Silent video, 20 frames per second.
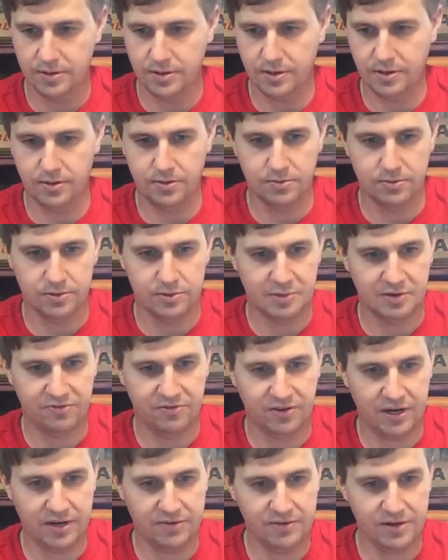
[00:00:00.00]
Oh, is my
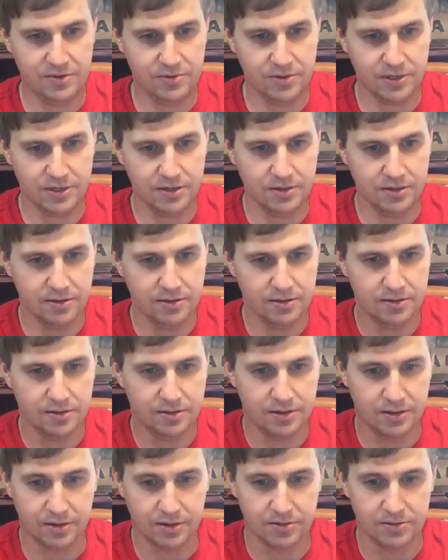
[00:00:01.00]
5 not working?
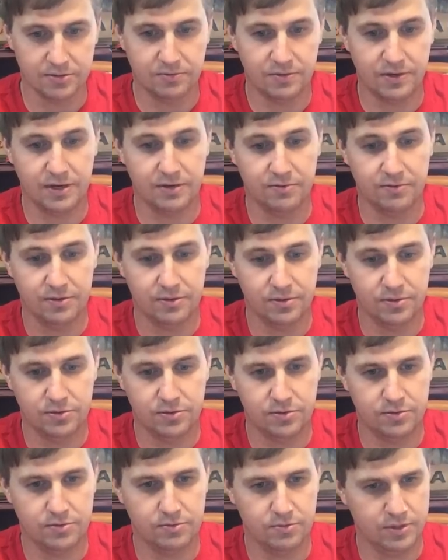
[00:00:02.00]
There it goes. 5,
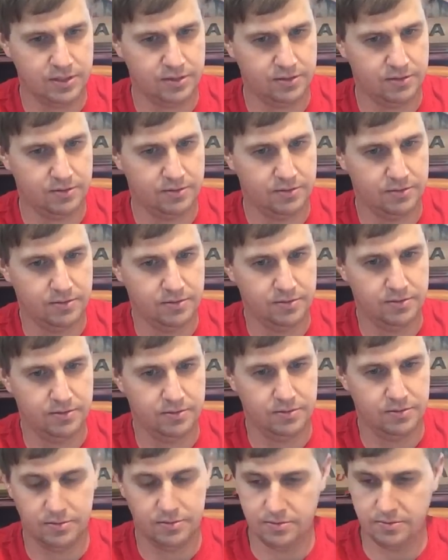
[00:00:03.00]
2, what?
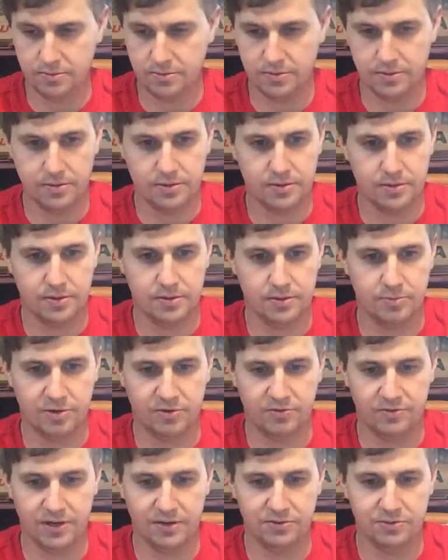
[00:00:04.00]

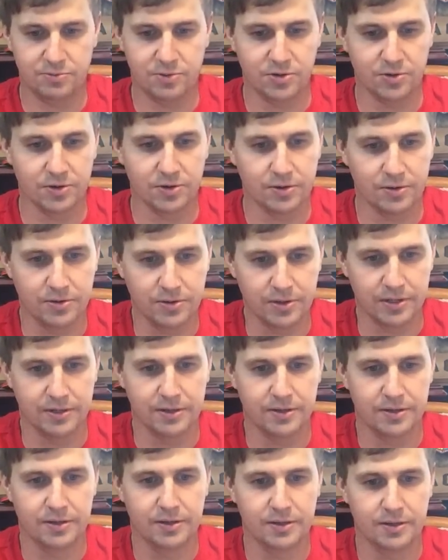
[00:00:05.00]
My 5's broken. Hold on.
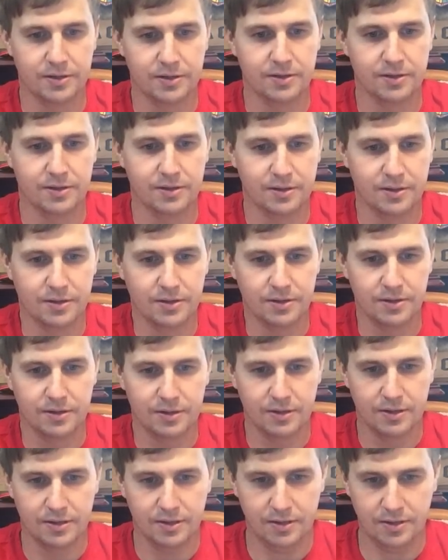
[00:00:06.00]

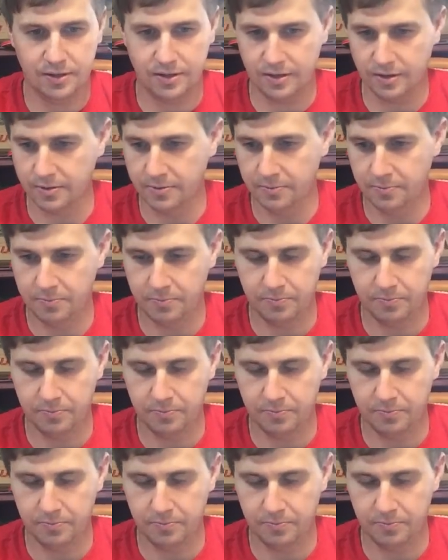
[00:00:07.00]
There you go.